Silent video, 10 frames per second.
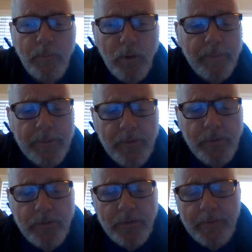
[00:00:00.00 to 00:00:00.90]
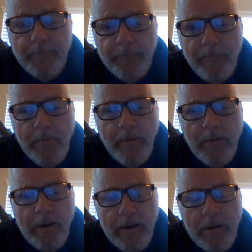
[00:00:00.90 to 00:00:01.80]
More pollution
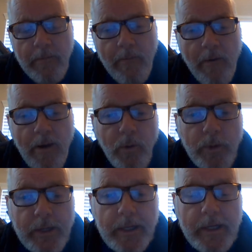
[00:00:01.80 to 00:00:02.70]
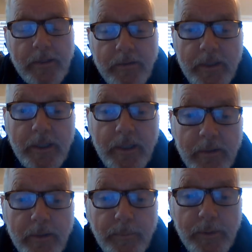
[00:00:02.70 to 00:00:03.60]
we can't see
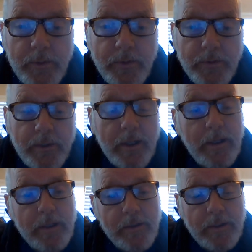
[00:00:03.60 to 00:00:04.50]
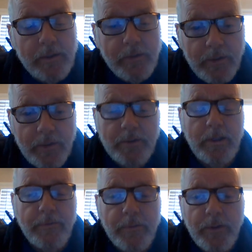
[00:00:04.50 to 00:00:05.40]
because of the pollution, guys, in the church.
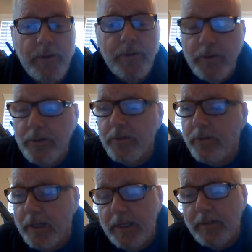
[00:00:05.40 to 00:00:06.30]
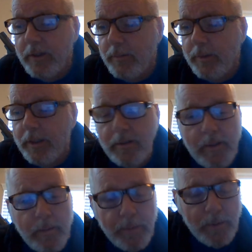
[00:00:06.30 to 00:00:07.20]
And if you're in the church, you can't see because
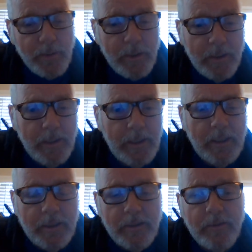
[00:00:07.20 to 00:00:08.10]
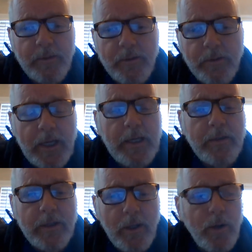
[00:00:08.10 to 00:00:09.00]
of the pollutedness of the
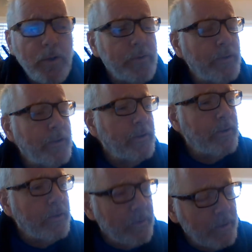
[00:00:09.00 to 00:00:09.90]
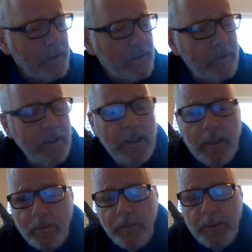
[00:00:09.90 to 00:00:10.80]
stage and the altar, and the success
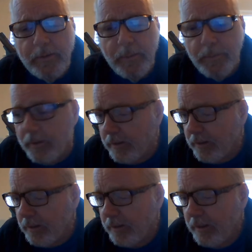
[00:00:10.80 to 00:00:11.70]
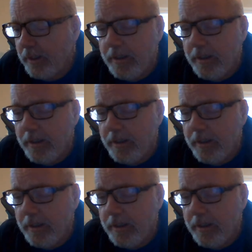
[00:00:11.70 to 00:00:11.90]
is based upon